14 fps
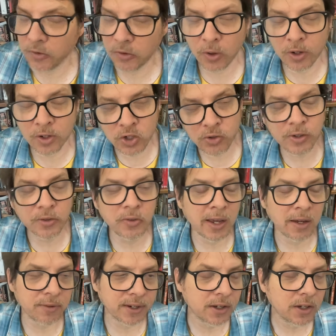So Arjuna is
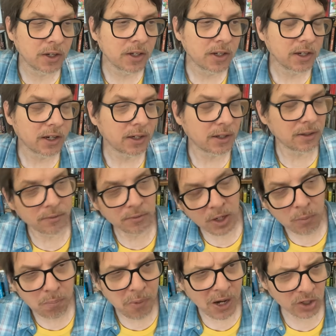having
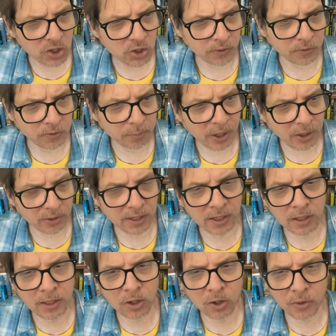compunctions about
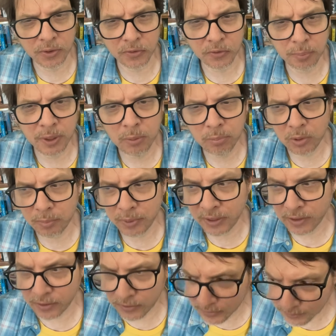killing all these people
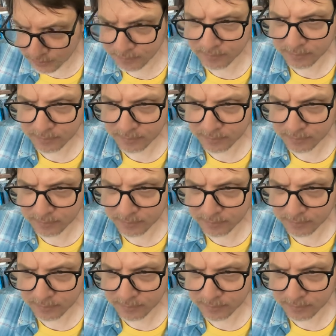because